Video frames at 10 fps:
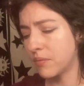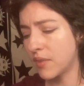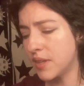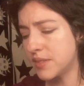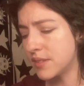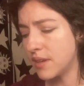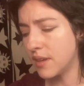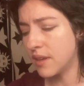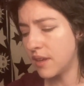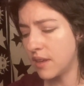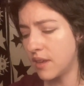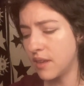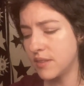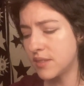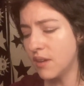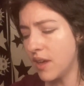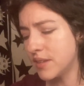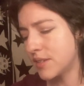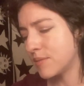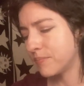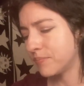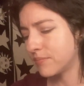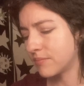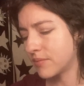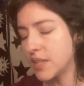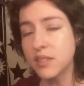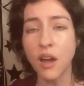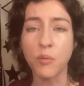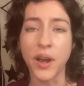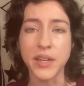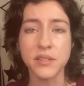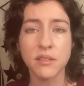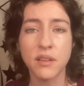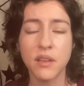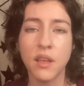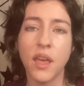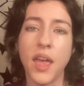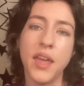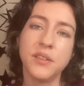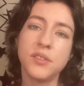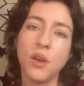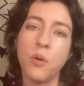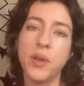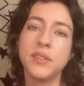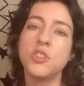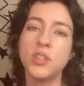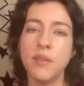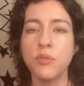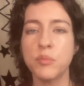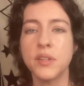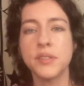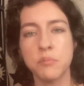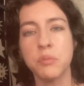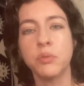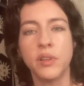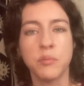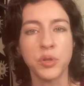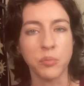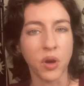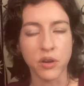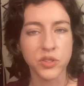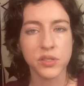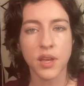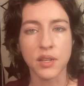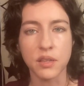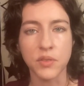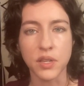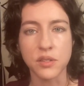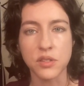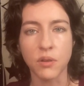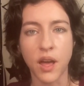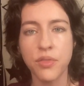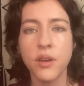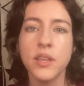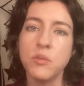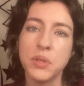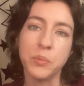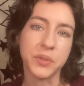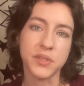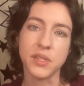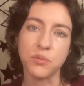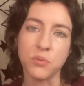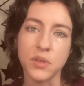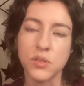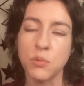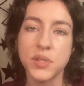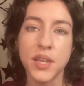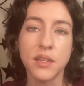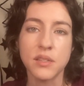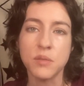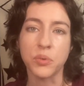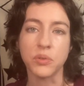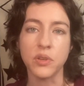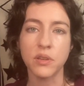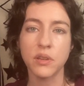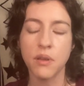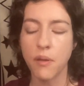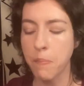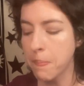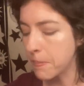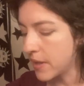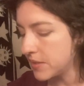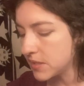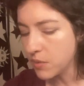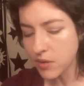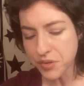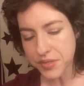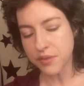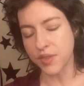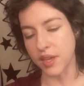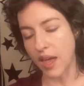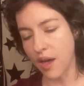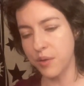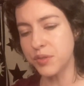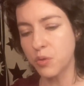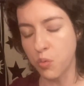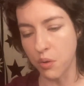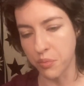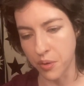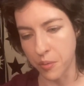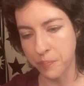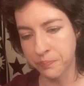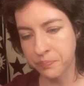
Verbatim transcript: It's not right. And so it's a shame for me to see people like Bill Maher just kind of giving into it. I thought he would be able to see through this or would take a deeper look. Okay, so here's the thing. How does Cuomo